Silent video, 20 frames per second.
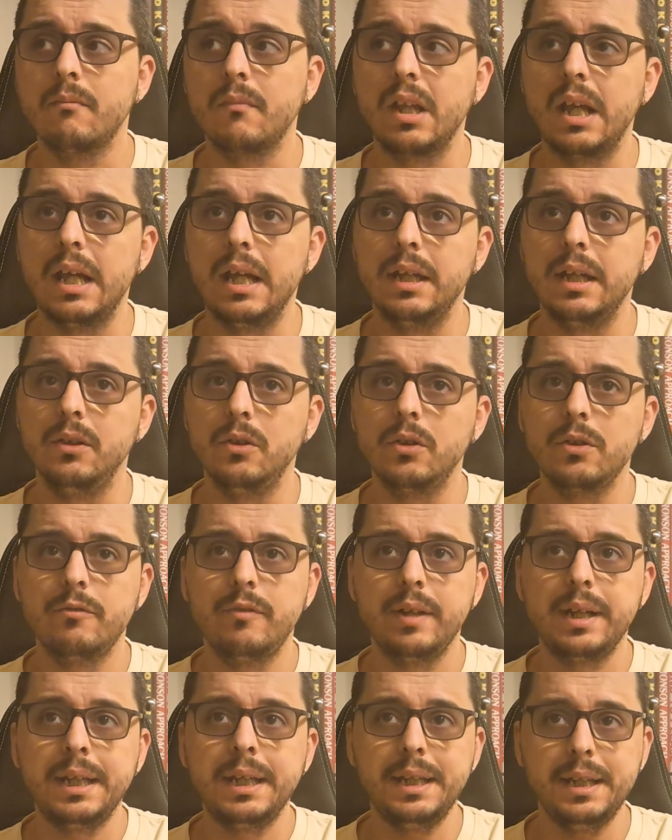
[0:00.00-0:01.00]
not
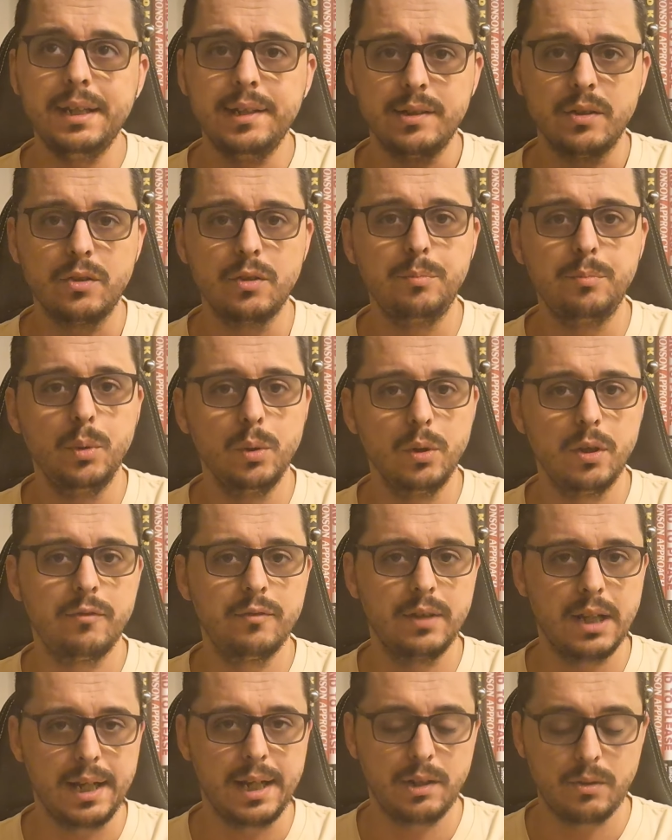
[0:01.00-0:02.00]
very easy to pull off
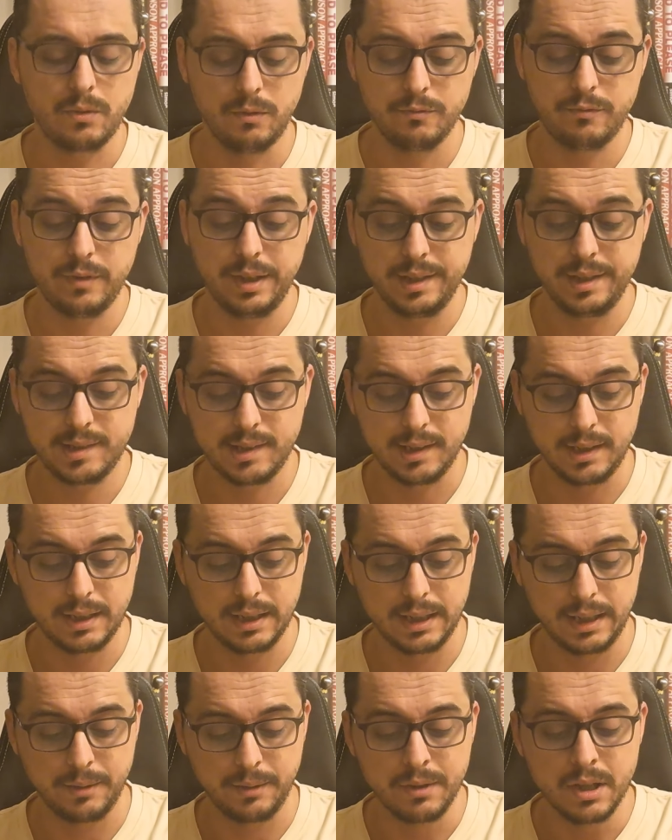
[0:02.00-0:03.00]

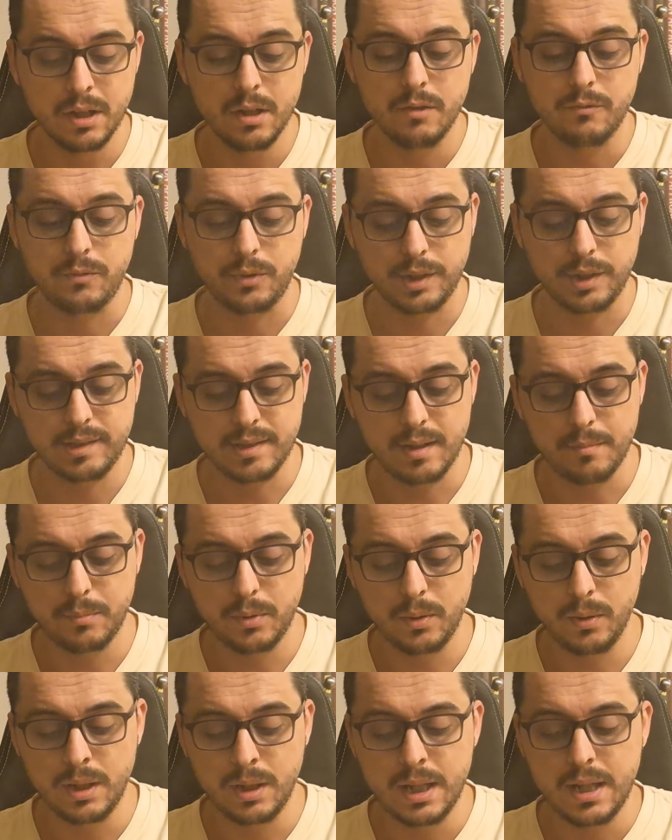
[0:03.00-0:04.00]
convincingly. For
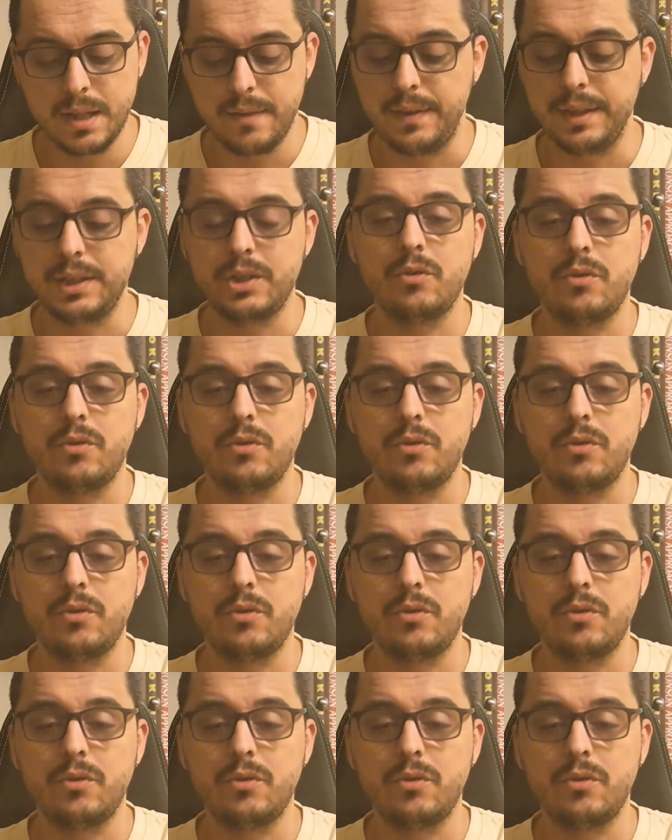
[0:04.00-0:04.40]
example, the